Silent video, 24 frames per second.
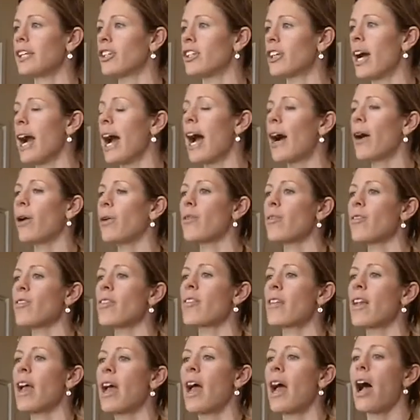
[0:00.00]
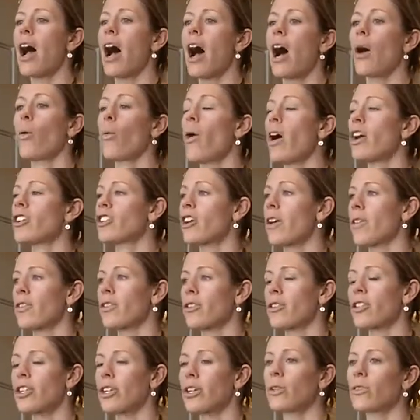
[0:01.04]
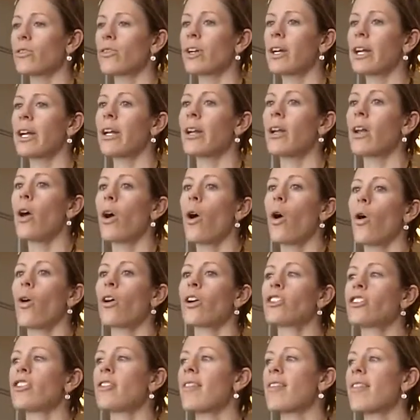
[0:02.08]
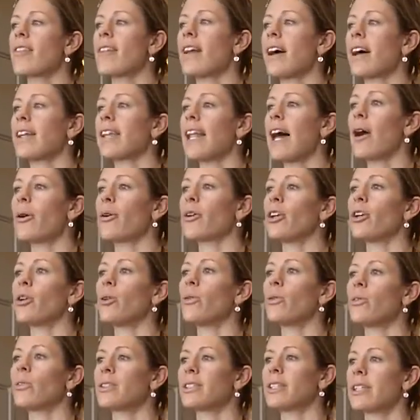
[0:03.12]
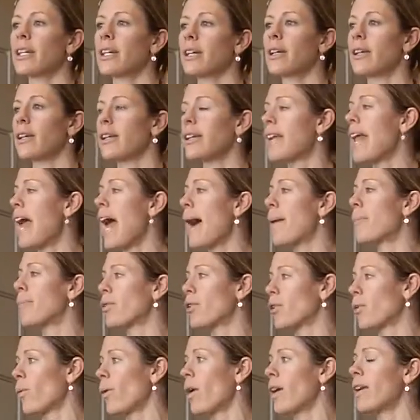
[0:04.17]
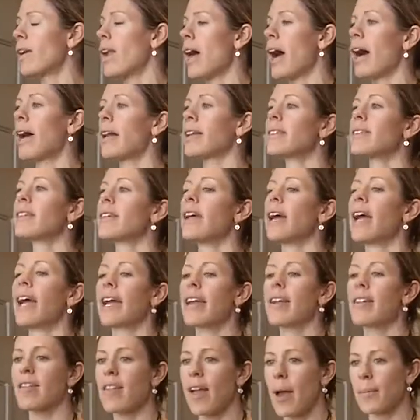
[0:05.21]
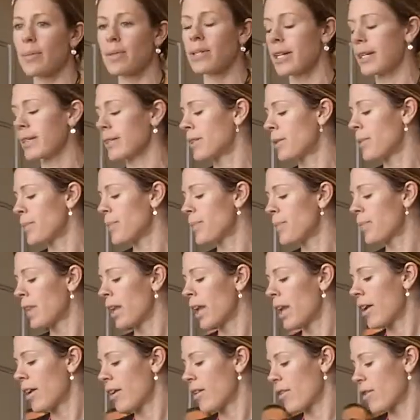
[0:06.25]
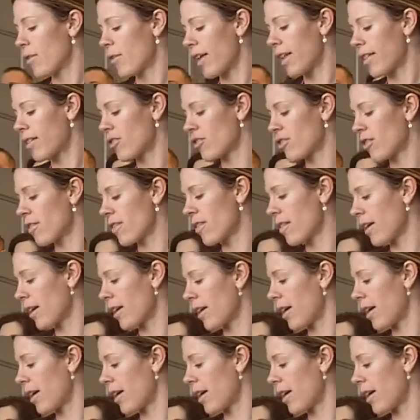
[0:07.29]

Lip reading: clean your house, watch other children, or just allow you to nap or whatnot, accept it. So that's just